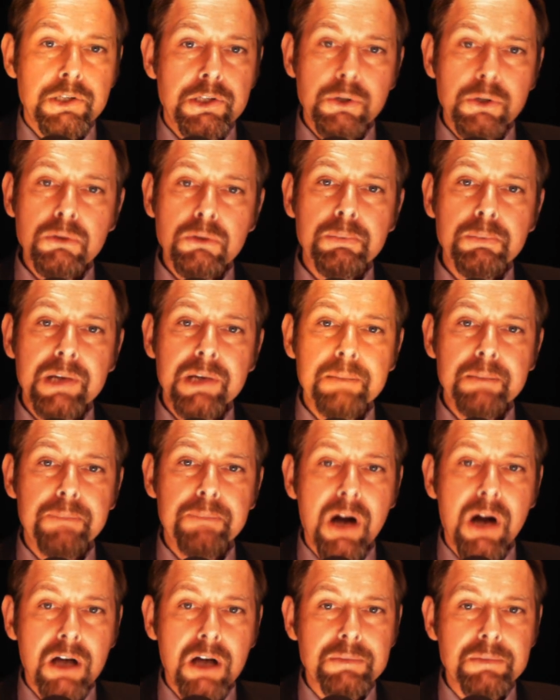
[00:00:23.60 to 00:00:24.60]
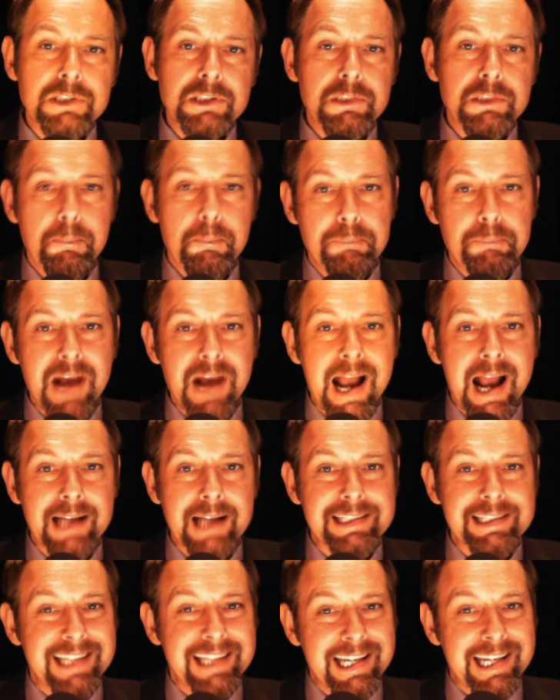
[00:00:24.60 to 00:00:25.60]
European Parliament
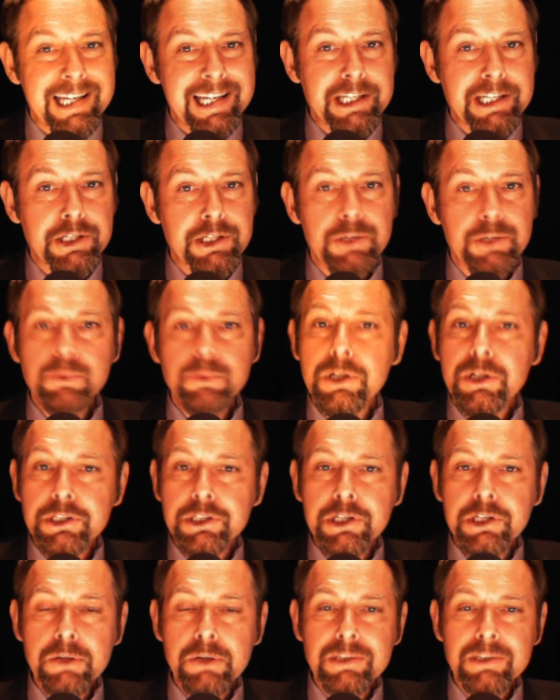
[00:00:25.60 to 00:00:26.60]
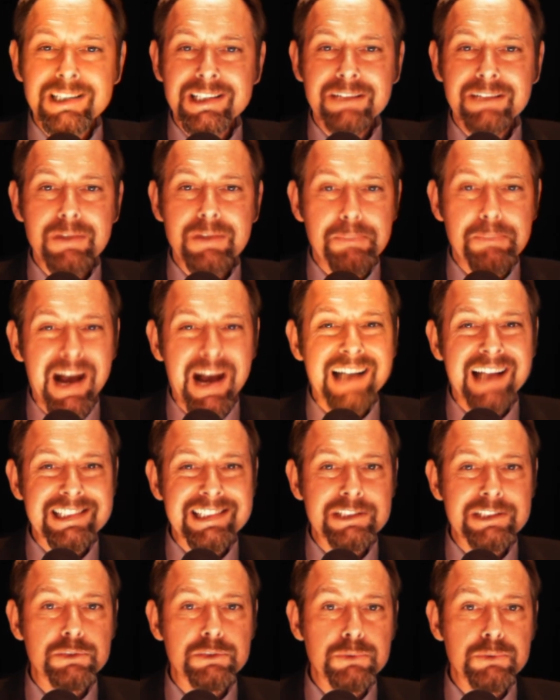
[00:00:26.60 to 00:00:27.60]
backs EU unitary
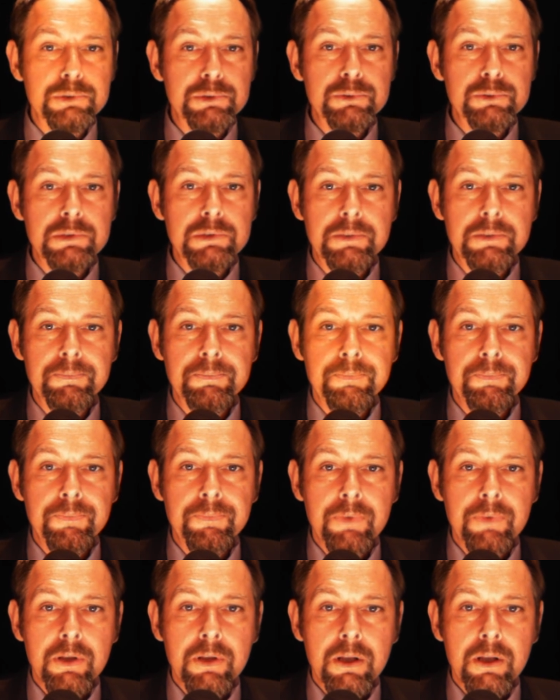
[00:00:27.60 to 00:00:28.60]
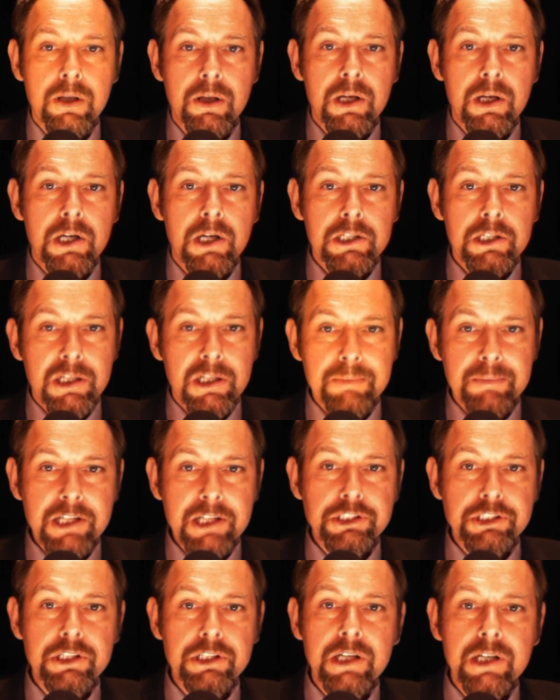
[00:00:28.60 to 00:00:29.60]
patent rules;
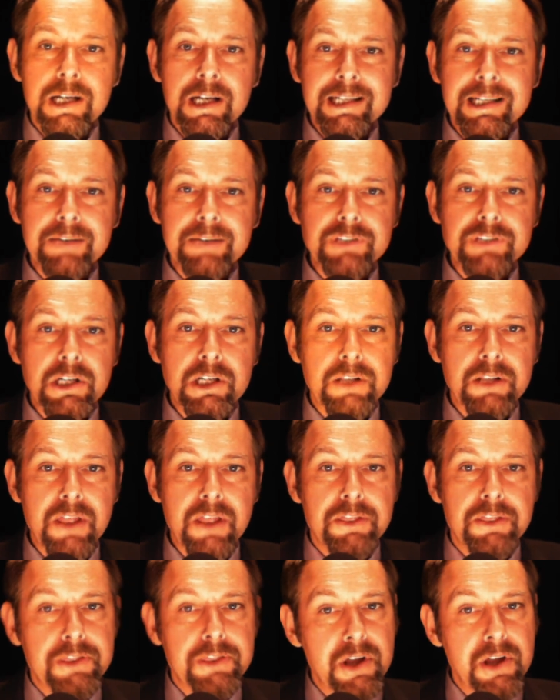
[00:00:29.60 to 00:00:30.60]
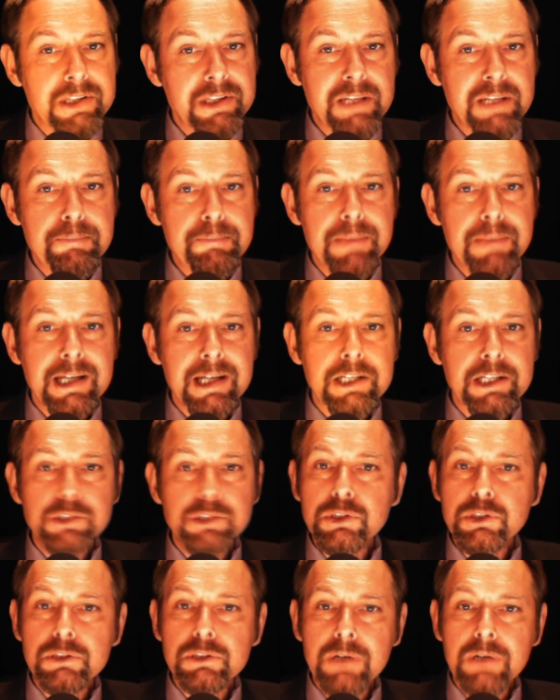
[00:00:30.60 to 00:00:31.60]
Commission gives another €30
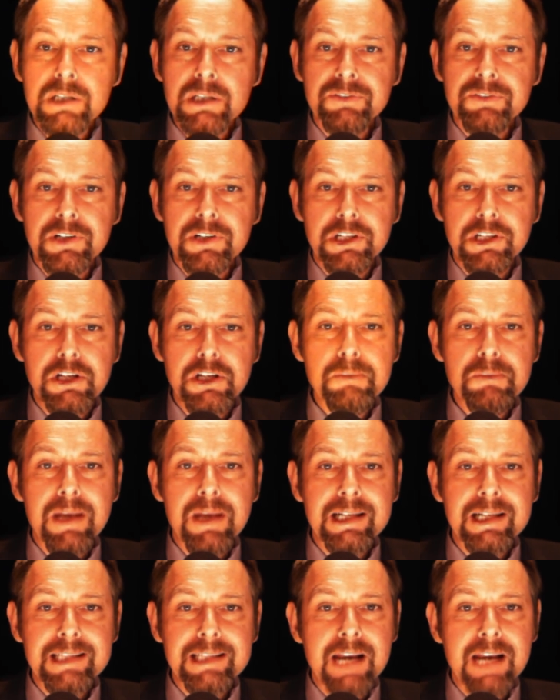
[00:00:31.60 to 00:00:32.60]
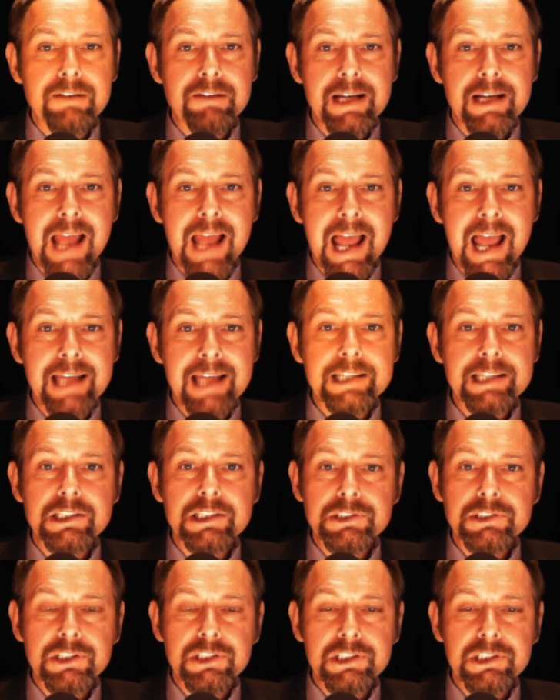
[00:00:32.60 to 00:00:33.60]
million for humanitarian
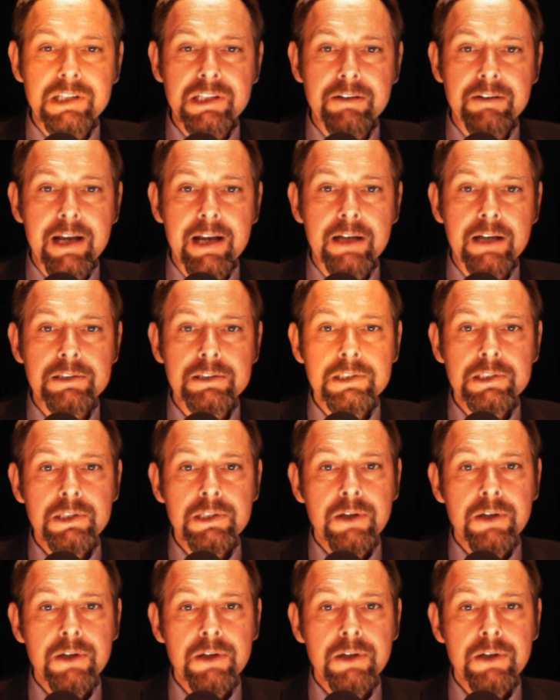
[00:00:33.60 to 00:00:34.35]
aid to Syria;